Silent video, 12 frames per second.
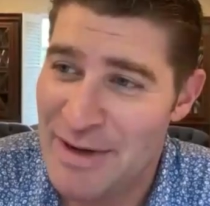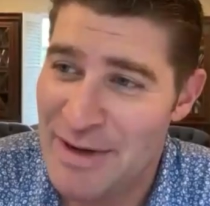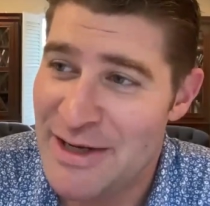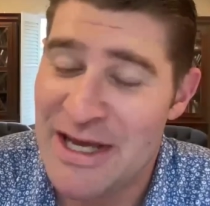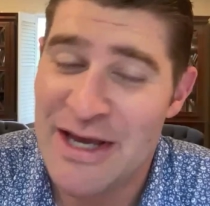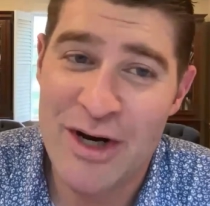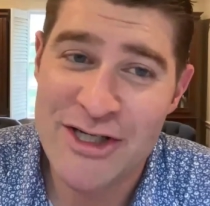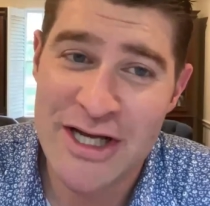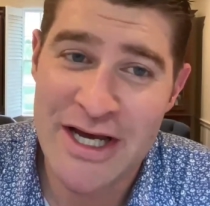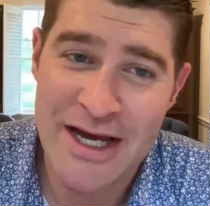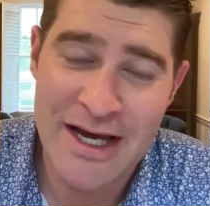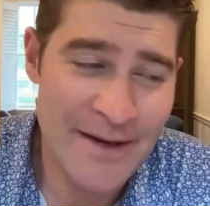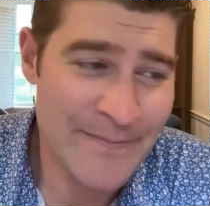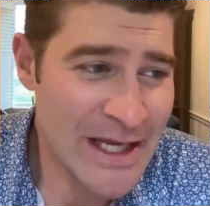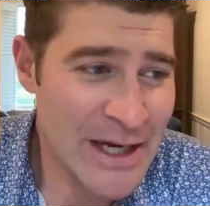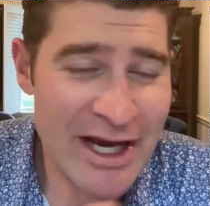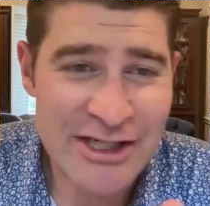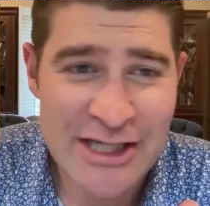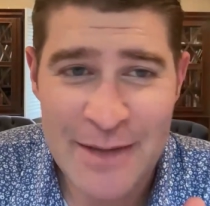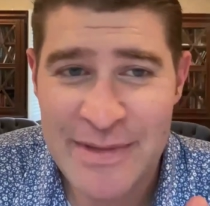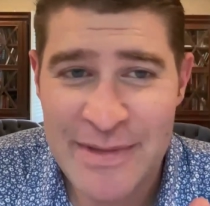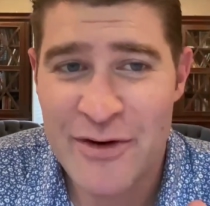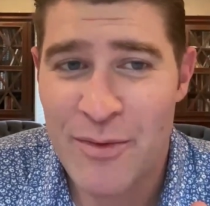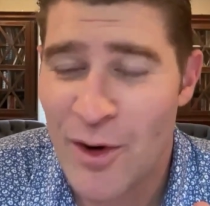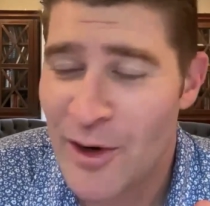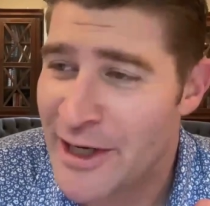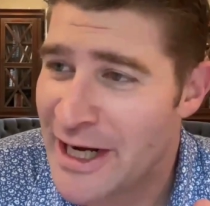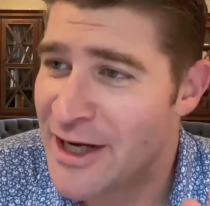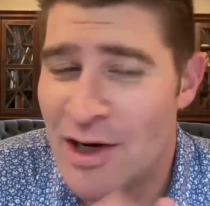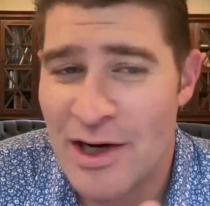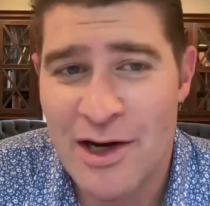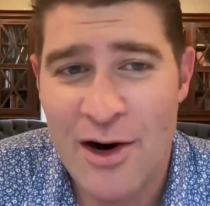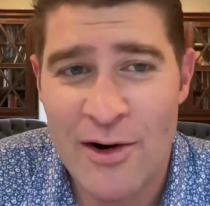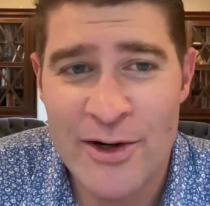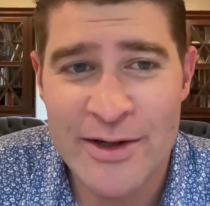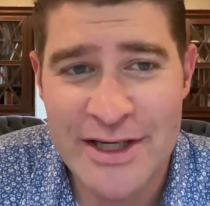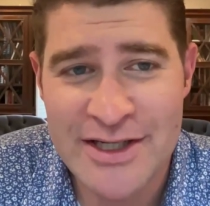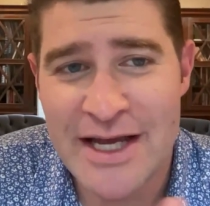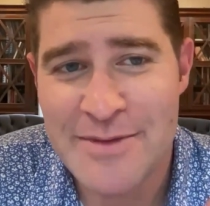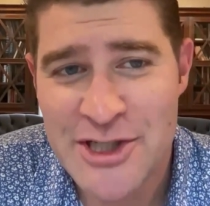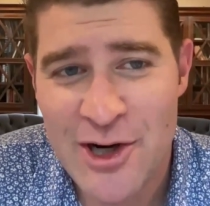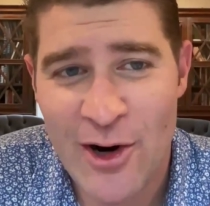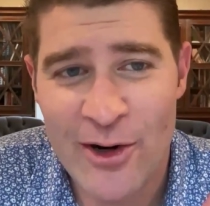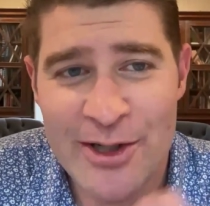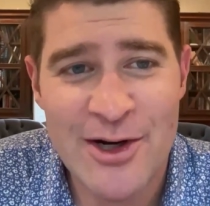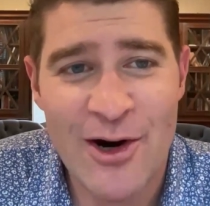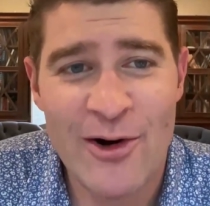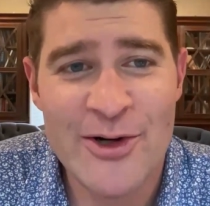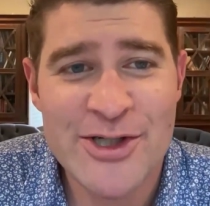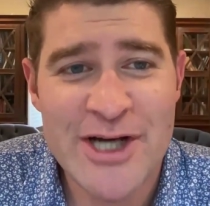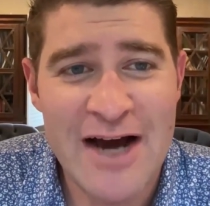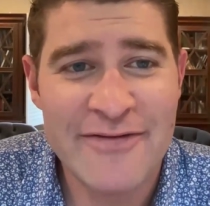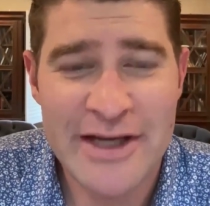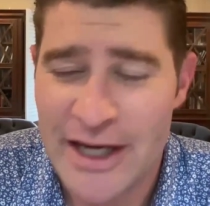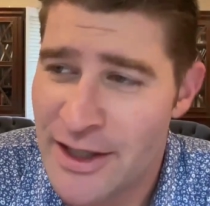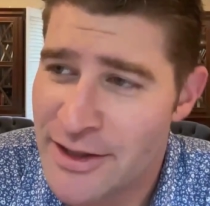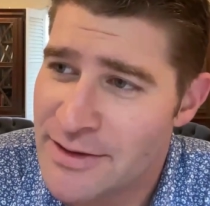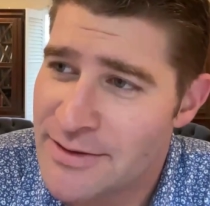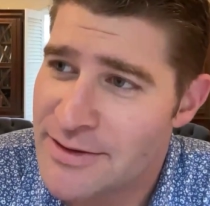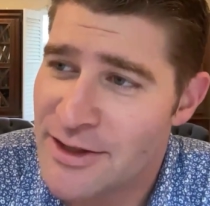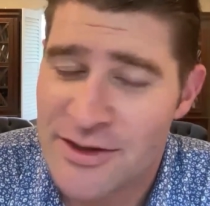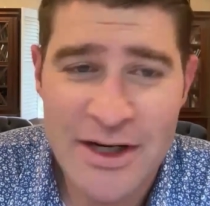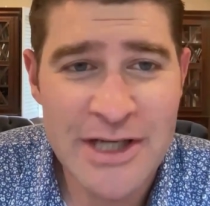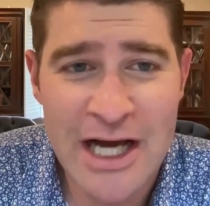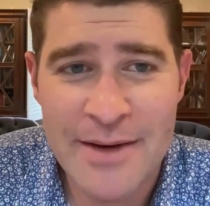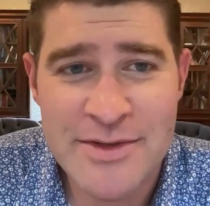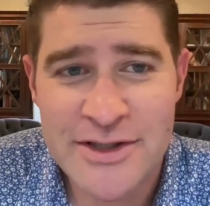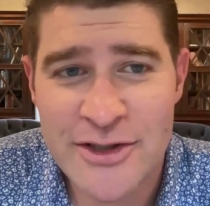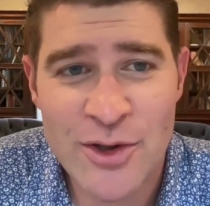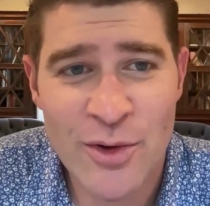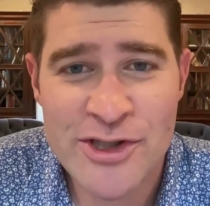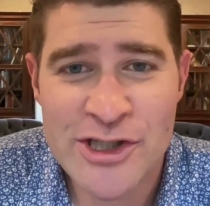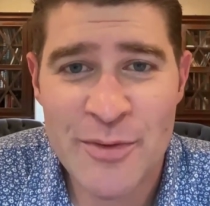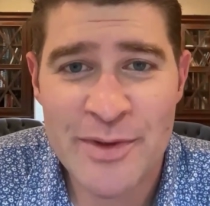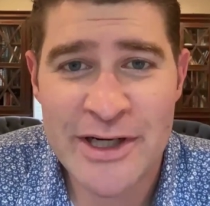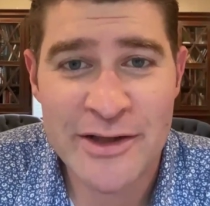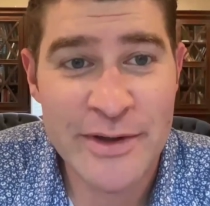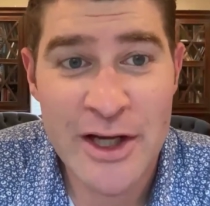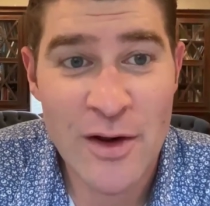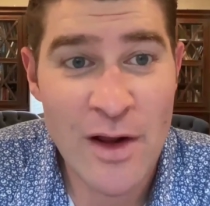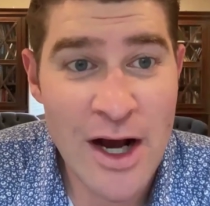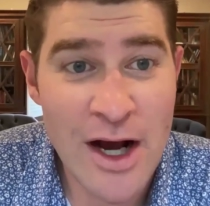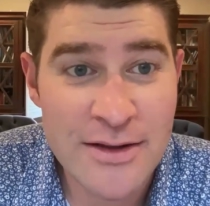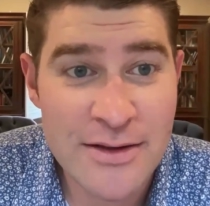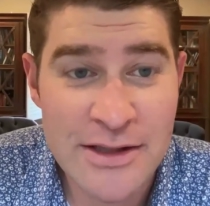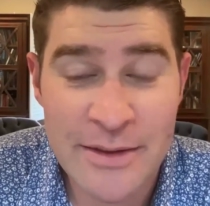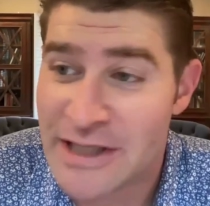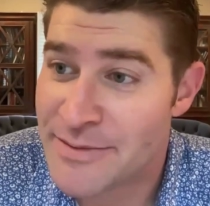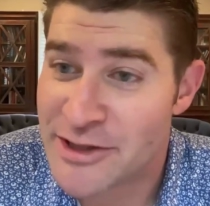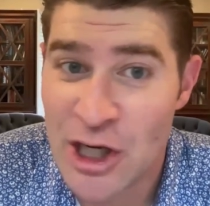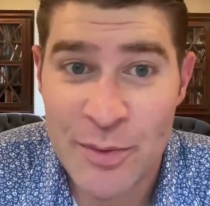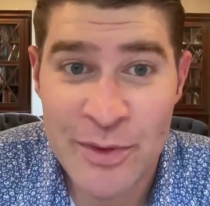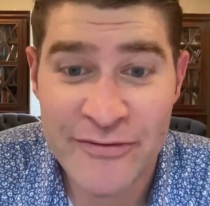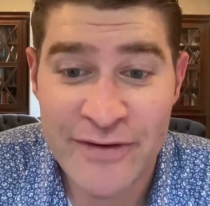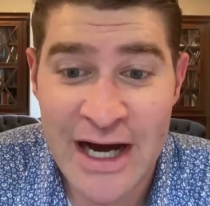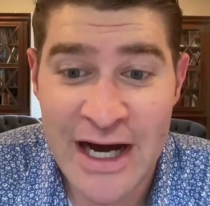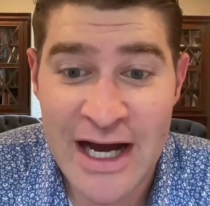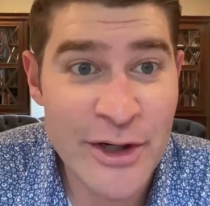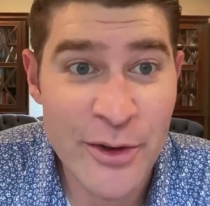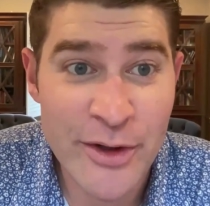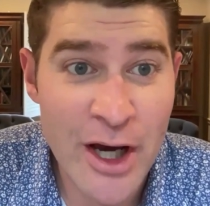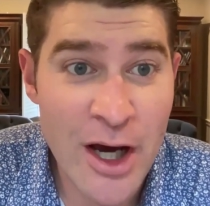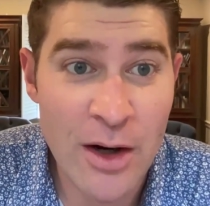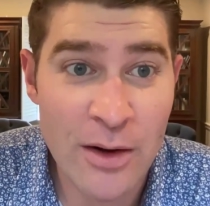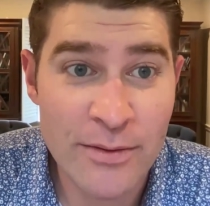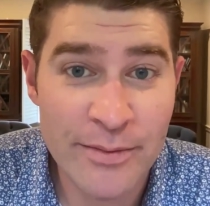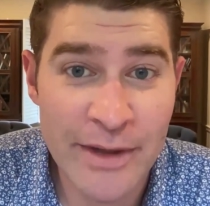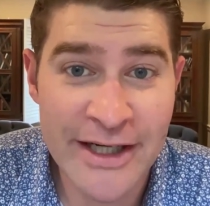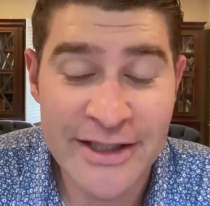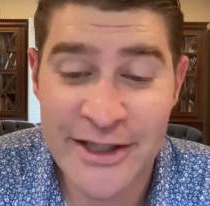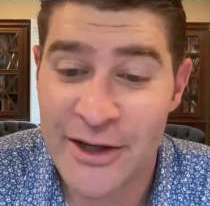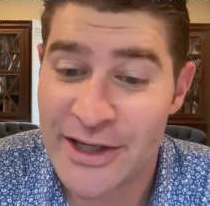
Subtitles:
but he wakes up every morning. I call it Carter. His name is Carter. Carter's Coffee House. So sometimes the doors open at 3 o'clock. Sometimes they open at 5. We don't know. But he